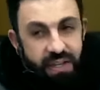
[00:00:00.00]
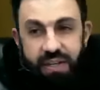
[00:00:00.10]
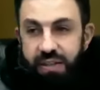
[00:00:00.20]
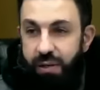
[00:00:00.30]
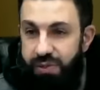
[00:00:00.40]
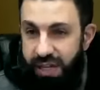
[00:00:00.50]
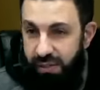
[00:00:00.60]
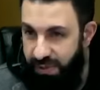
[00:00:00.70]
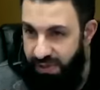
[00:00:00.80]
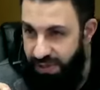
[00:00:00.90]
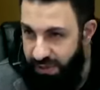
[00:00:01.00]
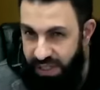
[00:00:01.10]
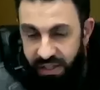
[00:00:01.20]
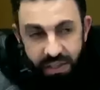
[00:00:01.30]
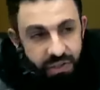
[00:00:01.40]
they'll tell you, because they're in
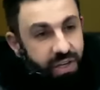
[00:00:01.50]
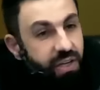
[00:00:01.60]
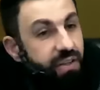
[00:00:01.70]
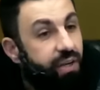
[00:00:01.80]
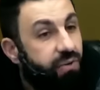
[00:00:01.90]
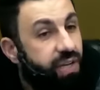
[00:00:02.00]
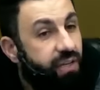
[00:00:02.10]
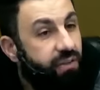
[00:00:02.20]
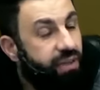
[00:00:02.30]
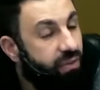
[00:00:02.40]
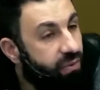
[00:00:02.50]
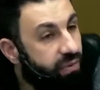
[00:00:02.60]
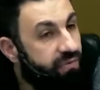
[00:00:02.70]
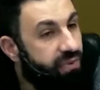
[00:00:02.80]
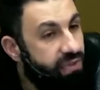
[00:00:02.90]
English, they'll tell you that all
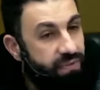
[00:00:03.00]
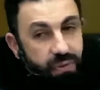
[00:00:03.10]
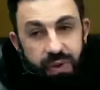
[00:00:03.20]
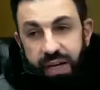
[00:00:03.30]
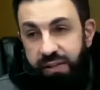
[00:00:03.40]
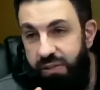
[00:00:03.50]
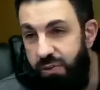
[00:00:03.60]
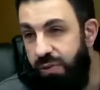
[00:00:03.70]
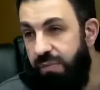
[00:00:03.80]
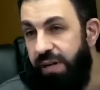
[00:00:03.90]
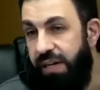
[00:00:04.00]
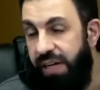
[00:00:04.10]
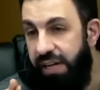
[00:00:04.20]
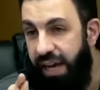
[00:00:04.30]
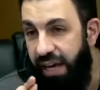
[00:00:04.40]
the verses of the Quran that talk about it
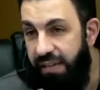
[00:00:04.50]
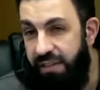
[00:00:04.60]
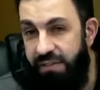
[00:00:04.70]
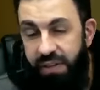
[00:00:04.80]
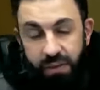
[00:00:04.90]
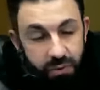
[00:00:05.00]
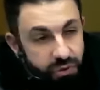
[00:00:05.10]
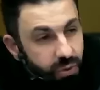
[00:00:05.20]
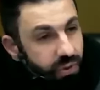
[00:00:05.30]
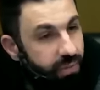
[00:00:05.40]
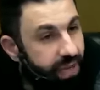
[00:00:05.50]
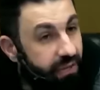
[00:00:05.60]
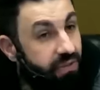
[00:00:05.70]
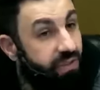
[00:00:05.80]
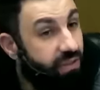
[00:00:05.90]
and the Ahadith, which talk
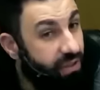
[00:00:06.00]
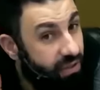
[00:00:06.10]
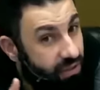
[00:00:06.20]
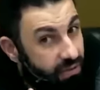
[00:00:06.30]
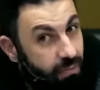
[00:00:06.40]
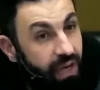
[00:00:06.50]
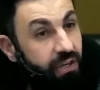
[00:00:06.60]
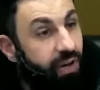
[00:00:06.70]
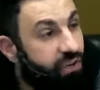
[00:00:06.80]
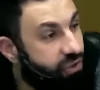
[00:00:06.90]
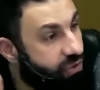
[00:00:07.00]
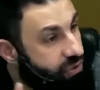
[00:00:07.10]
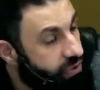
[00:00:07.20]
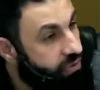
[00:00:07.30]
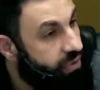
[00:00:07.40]
about the migration
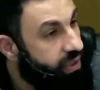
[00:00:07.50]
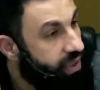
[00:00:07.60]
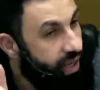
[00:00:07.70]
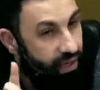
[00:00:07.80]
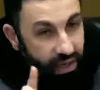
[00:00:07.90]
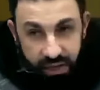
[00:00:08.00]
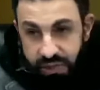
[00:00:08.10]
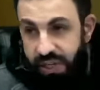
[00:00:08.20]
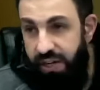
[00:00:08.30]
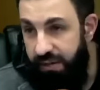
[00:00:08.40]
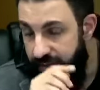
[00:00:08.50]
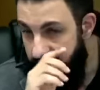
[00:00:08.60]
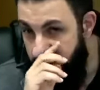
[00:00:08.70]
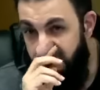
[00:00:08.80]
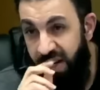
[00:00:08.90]
to Al-Aqsa,
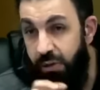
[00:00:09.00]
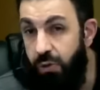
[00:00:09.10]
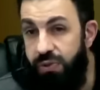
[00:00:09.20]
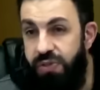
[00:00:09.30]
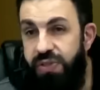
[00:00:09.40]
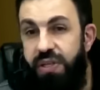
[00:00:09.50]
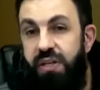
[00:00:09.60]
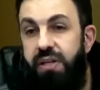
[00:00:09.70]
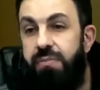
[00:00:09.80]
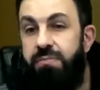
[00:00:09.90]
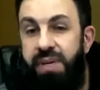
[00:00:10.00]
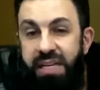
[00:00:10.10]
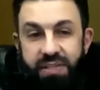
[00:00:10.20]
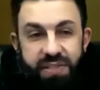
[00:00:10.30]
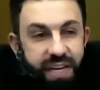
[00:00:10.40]
to Al-Quds,
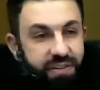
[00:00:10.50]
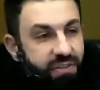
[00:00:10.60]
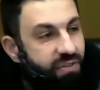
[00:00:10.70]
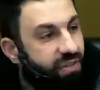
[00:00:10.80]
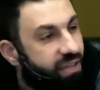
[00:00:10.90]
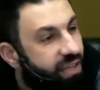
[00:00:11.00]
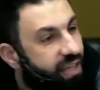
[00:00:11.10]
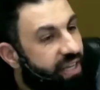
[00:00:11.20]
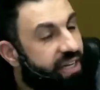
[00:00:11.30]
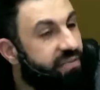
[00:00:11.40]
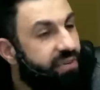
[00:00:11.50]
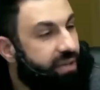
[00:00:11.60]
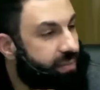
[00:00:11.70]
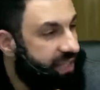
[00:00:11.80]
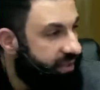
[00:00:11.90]
means that
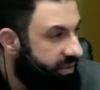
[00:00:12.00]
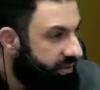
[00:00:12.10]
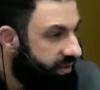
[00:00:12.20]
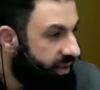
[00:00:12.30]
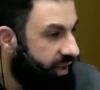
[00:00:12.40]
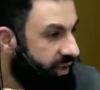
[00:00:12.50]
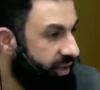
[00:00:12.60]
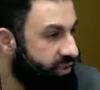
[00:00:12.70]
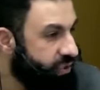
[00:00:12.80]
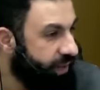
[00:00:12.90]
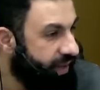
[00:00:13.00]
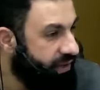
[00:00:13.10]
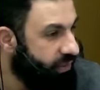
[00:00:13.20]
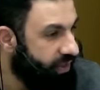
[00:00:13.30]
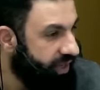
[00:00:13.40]
inevitably, Allah
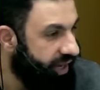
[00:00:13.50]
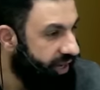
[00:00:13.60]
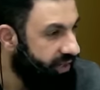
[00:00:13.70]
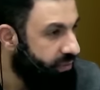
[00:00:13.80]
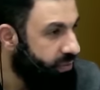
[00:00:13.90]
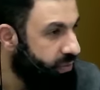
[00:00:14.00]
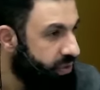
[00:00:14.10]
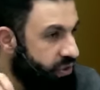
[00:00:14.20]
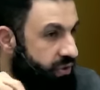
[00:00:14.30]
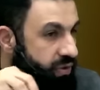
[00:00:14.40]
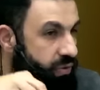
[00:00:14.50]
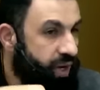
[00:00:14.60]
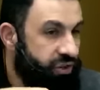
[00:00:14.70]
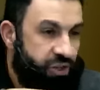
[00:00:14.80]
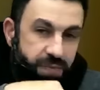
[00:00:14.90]
subhanahu wa ta'ala will return the
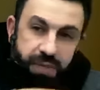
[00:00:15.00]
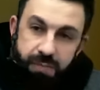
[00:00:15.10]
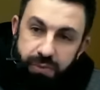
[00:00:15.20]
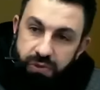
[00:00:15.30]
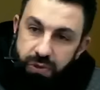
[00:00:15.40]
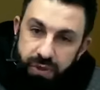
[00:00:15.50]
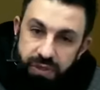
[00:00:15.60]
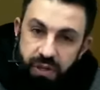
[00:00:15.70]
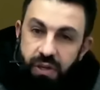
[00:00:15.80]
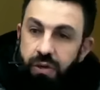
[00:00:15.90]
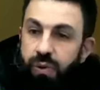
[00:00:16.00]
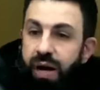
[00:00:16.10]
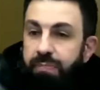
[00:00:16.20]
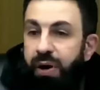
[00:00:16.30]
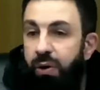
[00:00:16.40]
righteous people to it who
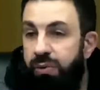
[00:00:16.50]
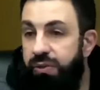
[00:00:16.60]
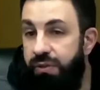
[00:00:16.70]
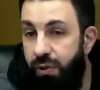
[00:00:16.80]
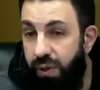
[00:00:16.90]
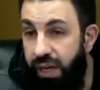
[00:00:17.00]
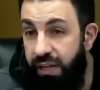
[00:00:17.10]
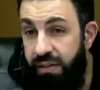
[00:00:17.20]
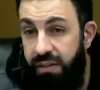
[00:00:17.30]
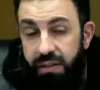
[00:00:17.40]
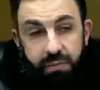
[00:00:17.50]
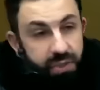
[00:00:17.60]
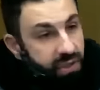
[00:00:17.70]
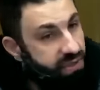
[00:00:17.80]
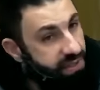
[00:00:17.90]
uphold the Quran,
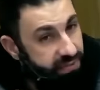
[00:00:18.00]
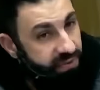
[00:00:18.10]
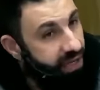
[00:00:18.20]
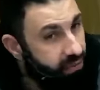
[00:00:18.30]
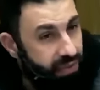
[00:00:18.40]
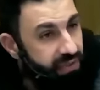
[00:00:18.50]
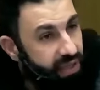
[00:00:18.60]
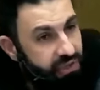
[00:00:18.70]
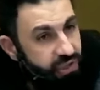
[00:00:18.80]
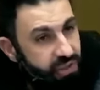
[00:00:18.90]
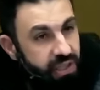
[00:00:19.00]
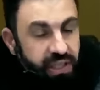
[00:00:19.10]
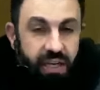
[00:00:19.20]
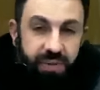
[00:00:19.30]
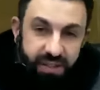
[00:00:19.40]
because it's the final revelation. It
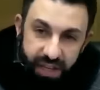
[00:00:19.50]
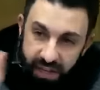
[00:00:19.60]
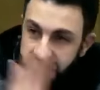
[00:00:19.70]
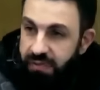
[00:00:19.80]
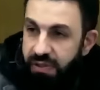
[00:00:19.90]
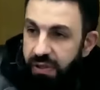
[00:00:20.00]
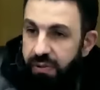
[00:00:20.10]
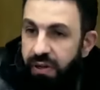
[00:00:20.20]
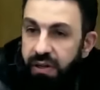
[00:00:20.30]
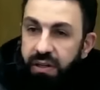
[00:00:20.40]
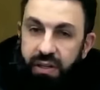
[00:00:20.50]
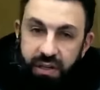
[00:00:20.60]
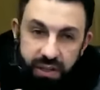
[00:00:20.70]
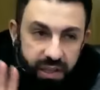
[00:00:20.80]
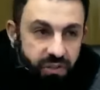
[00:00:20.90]
came at the end of the Torah,
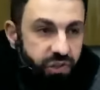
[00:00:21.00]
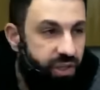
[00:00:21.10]
the Injil